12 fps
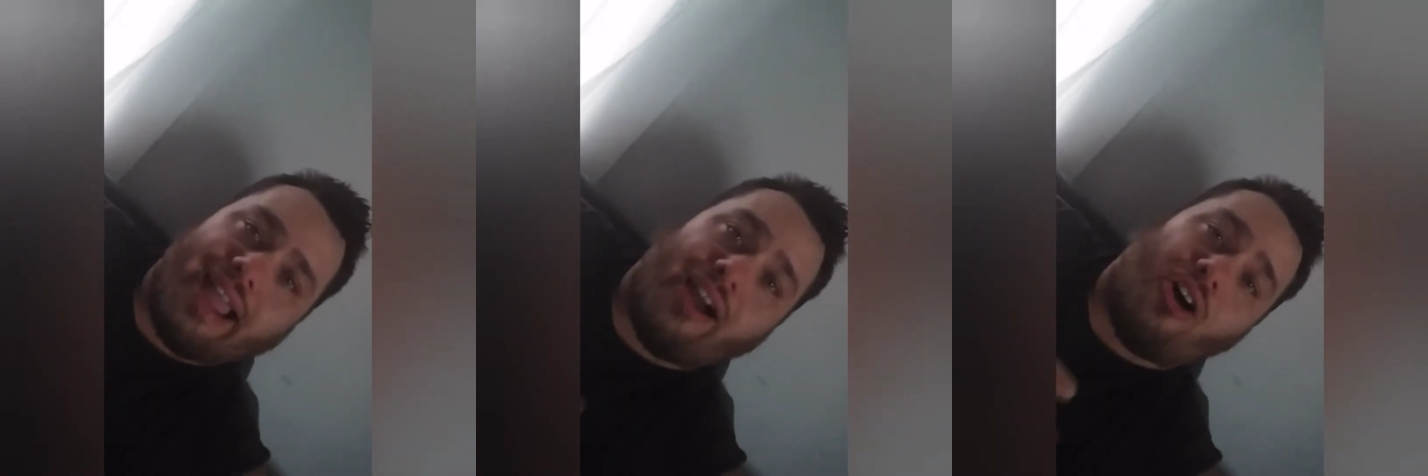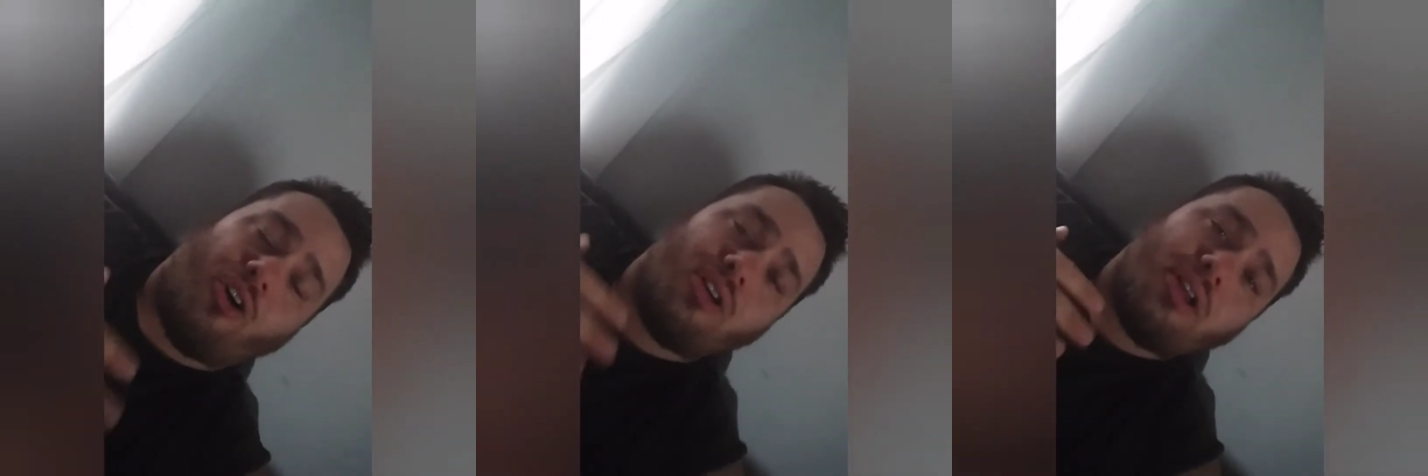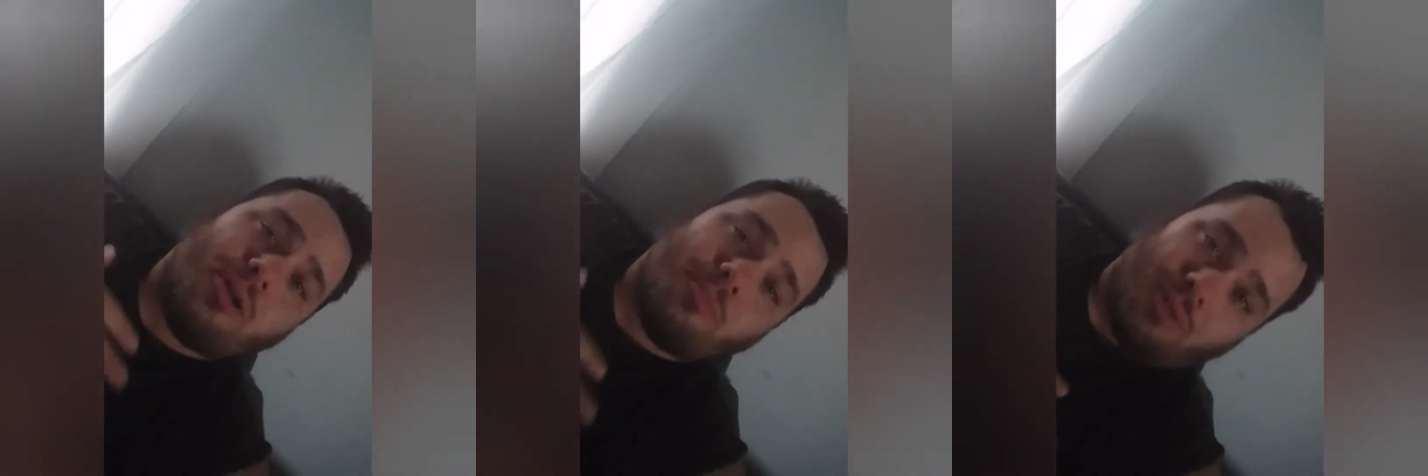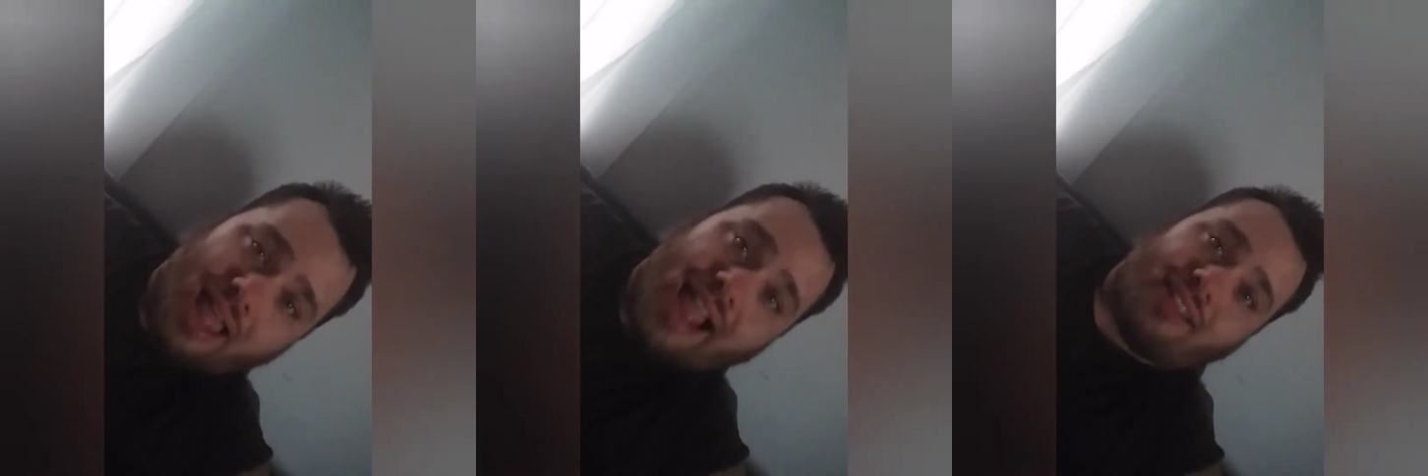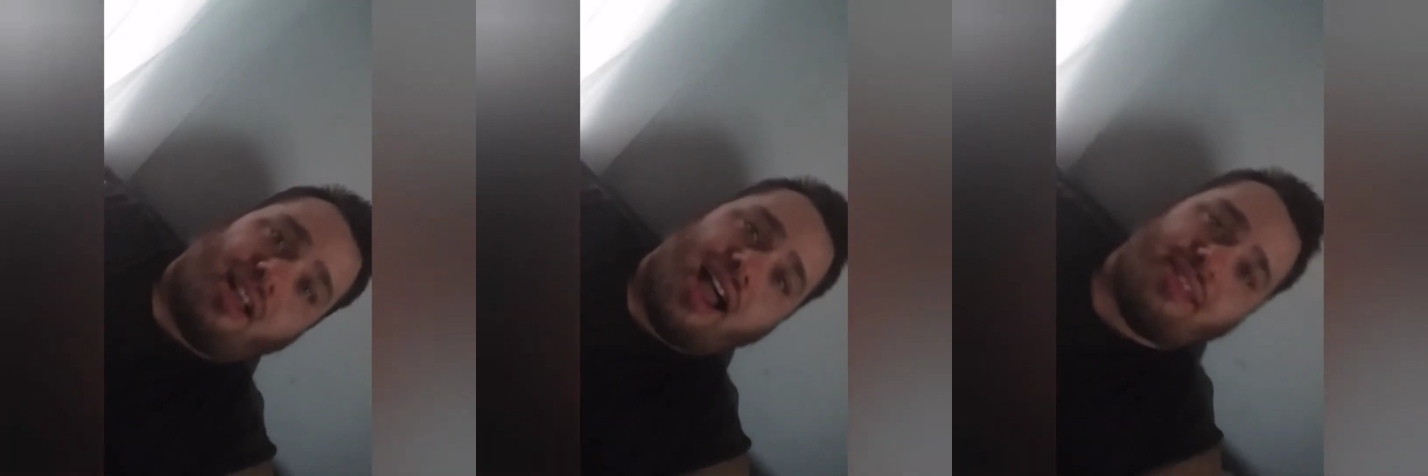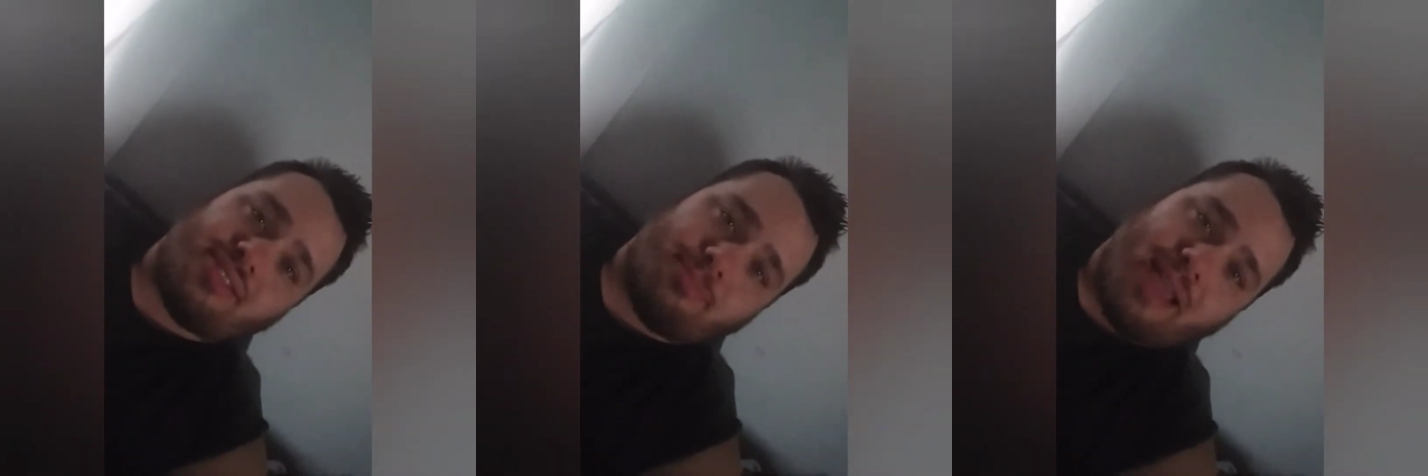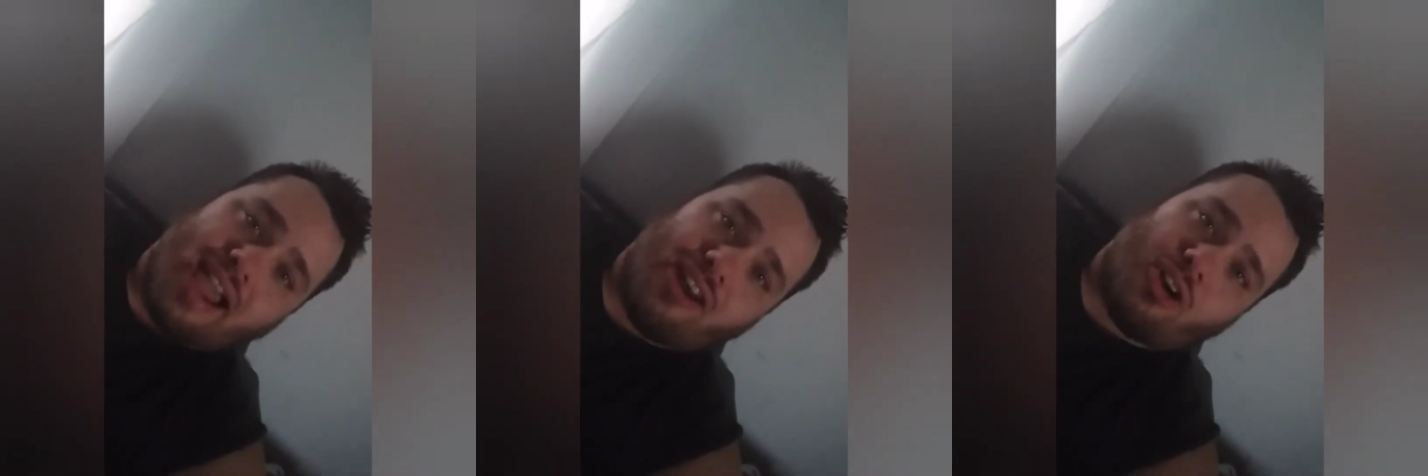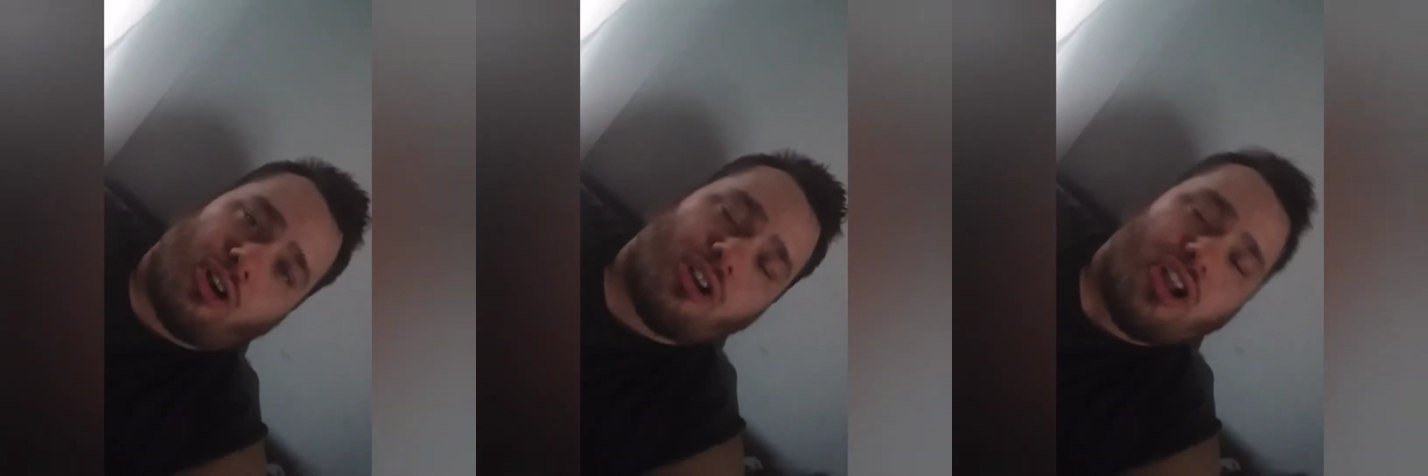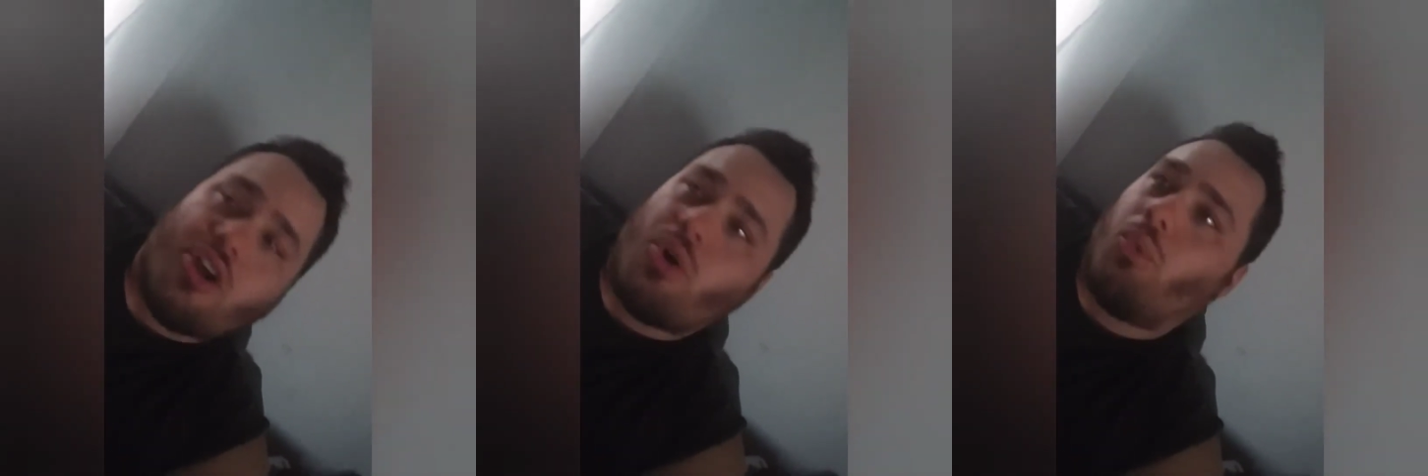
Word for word: how Black Lives Matter,